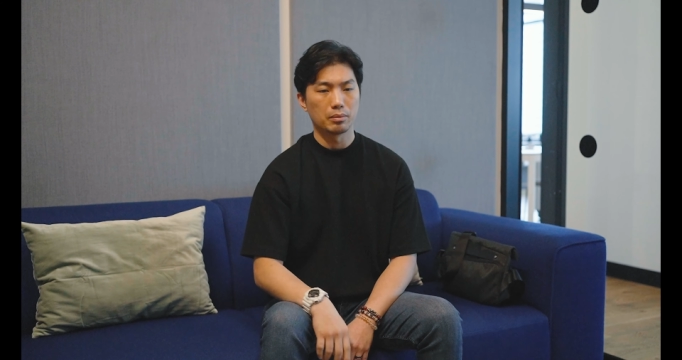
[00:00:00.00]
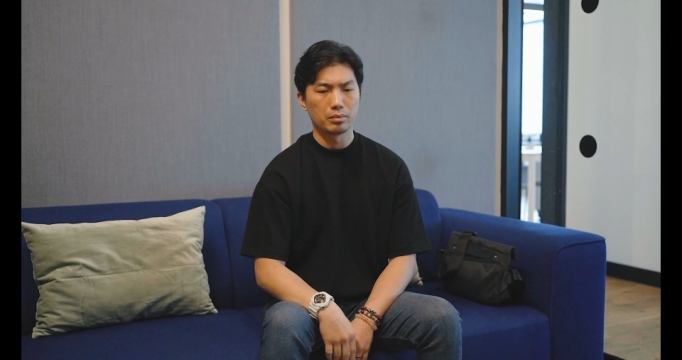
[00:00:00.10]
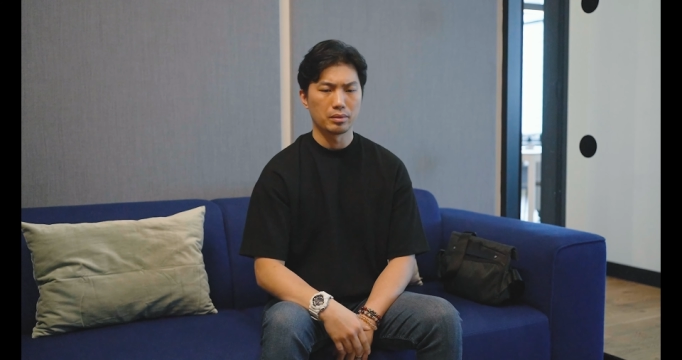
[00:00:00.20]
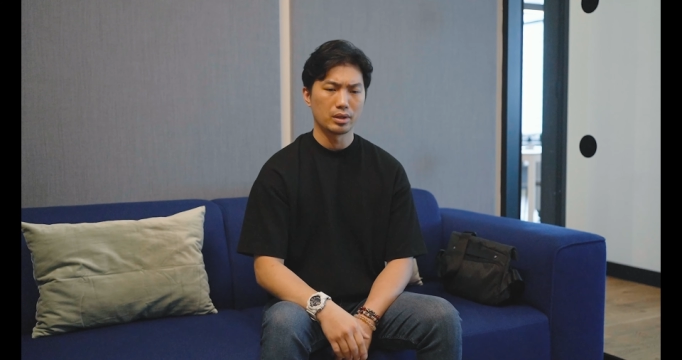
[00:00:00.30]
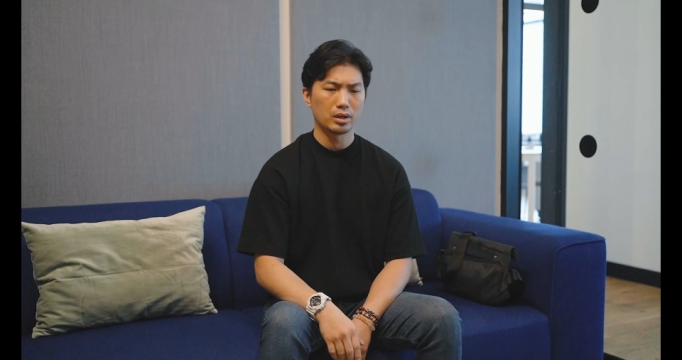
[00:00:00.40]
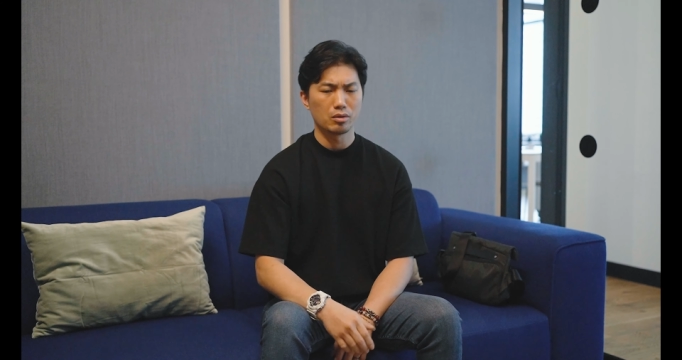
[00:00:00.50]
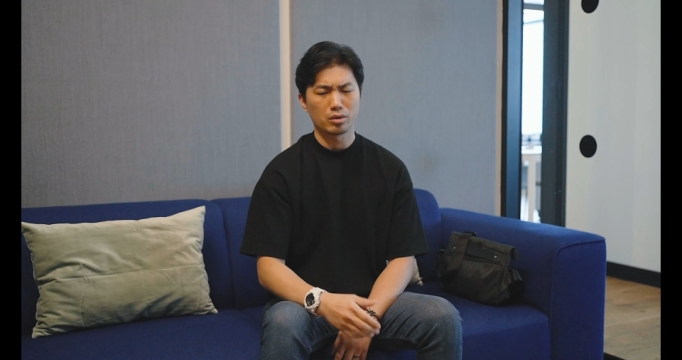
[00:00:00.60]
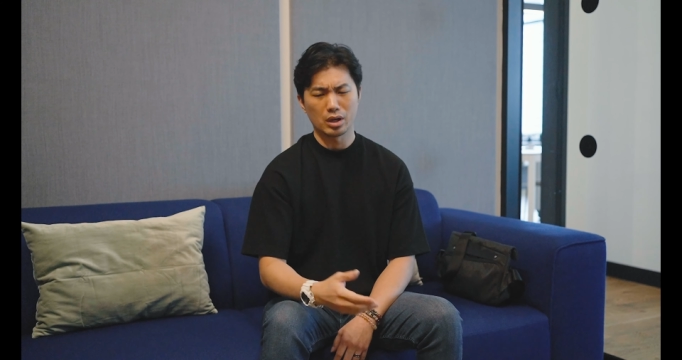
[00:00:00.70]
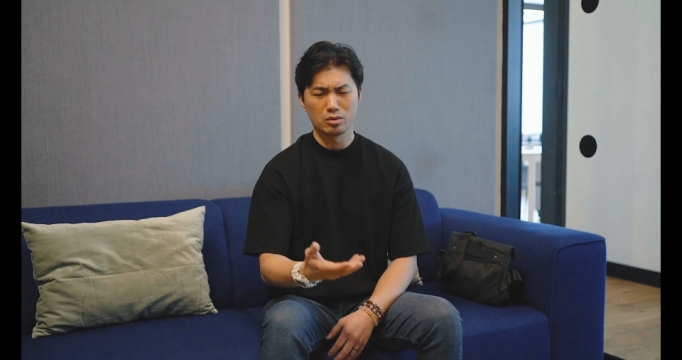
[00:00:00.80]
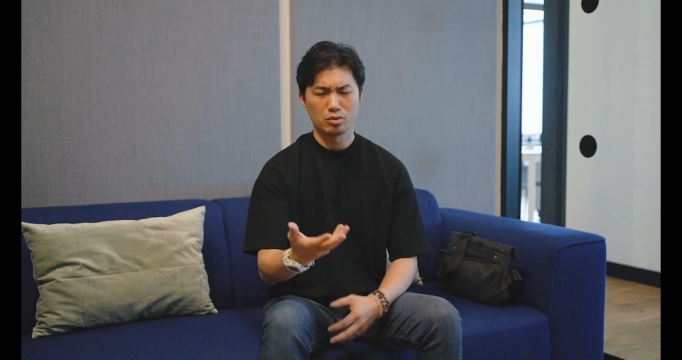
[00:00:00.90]
I'm thinking,
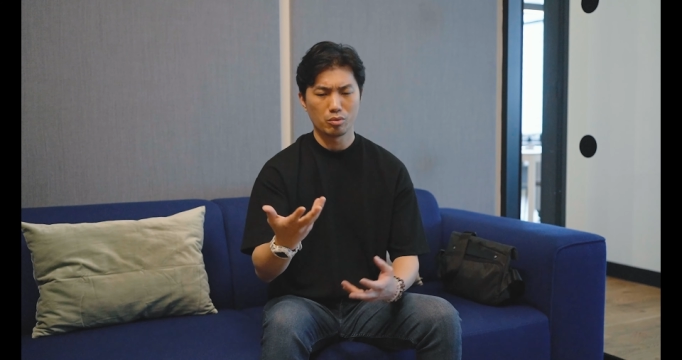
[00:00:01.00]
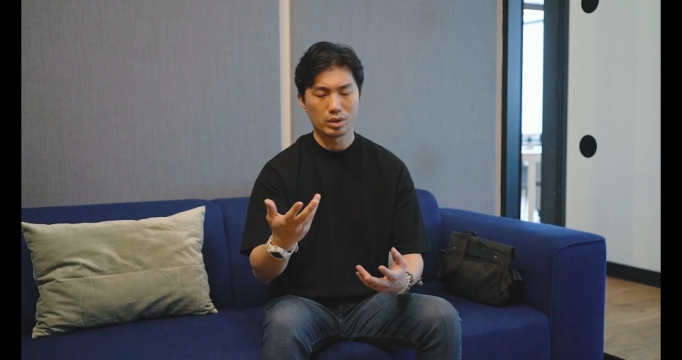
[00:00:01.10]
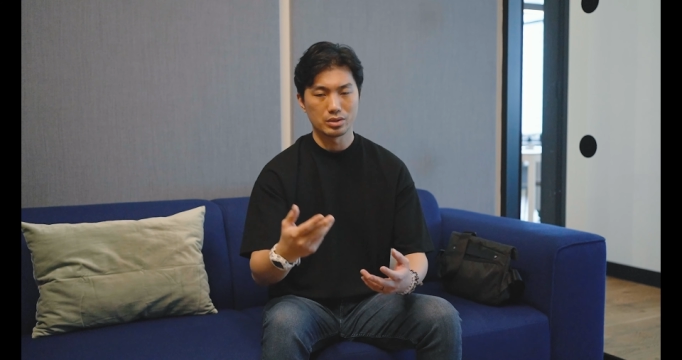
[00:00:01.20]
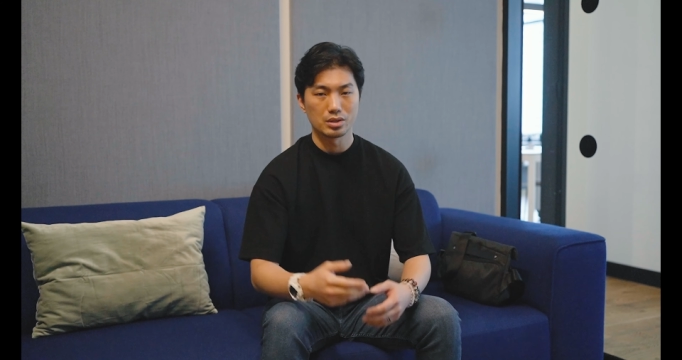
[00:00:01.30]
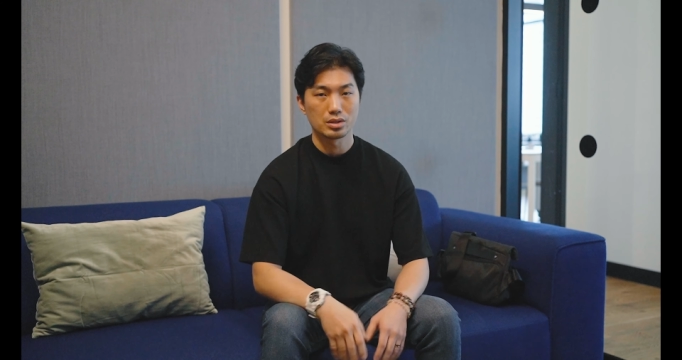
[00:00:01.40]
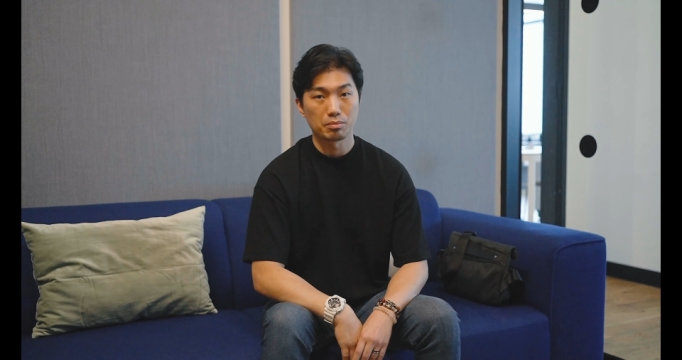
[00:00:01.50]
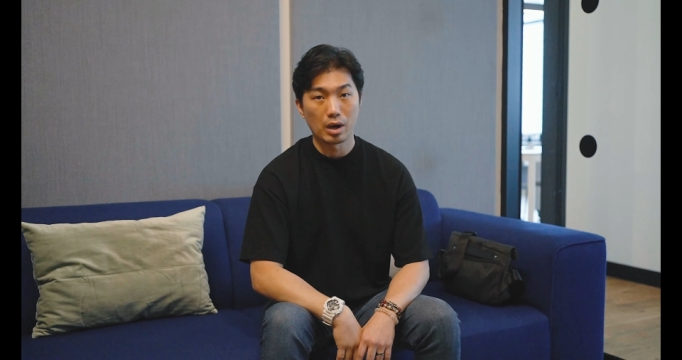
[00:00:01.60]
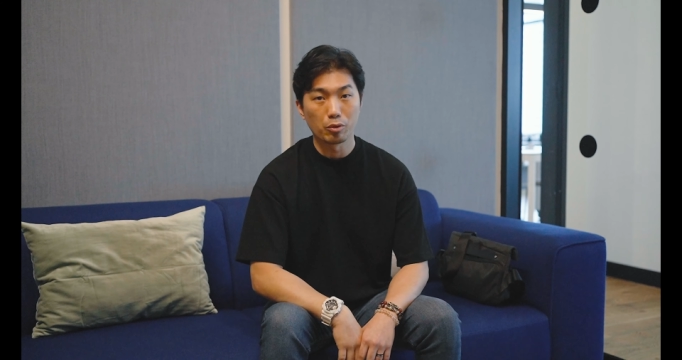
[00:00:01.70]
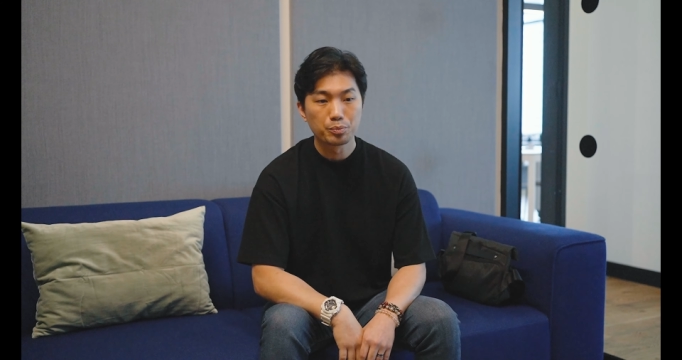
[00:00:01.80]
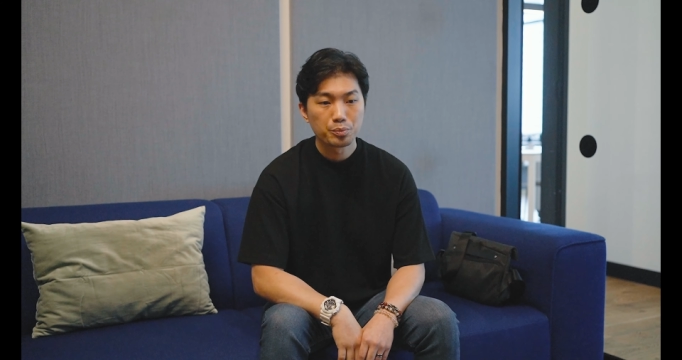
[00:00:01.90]
okay, you know, what is this
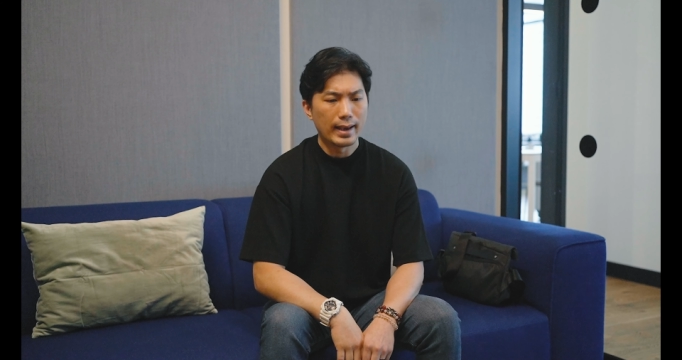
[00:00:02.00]
about?